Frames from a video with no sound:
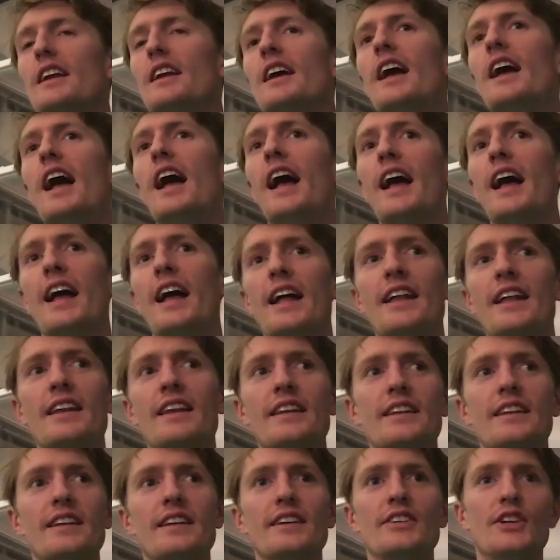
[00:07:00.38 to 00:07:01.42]

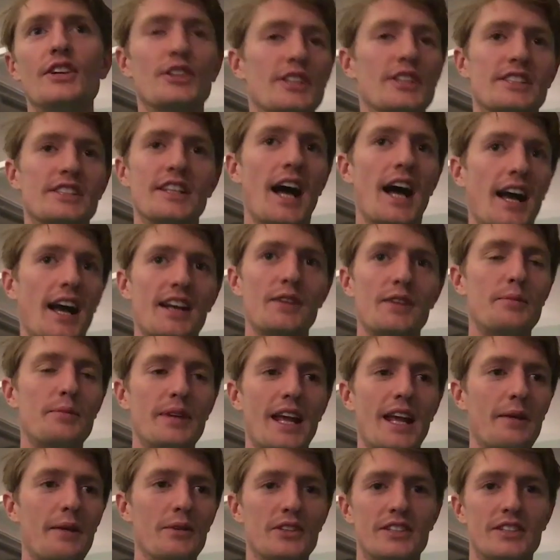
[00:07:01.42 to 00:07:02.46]
and you're just not going to
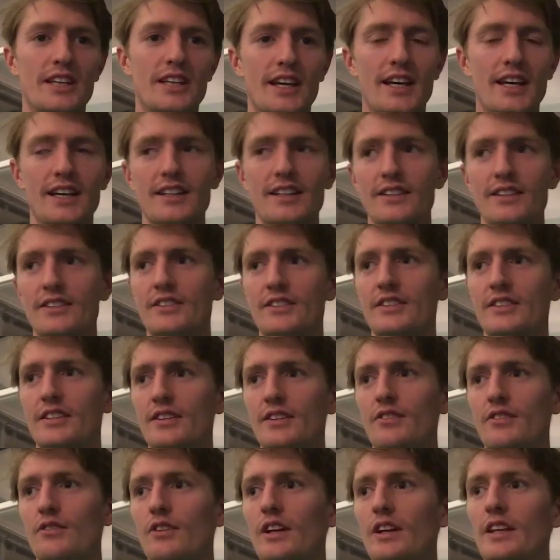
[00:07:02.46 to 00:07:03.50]
be able to
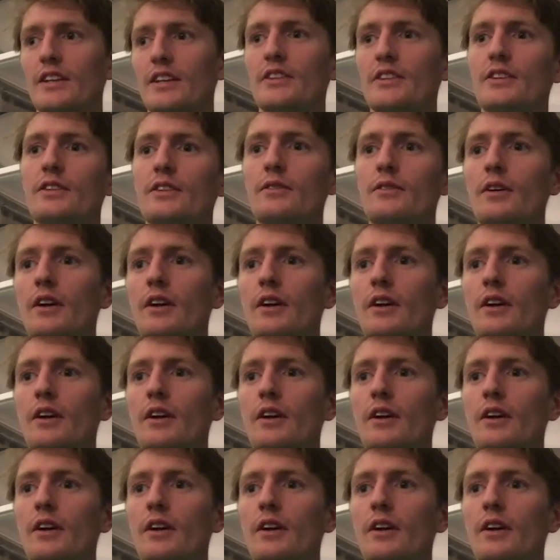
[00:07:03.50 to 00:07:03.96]
really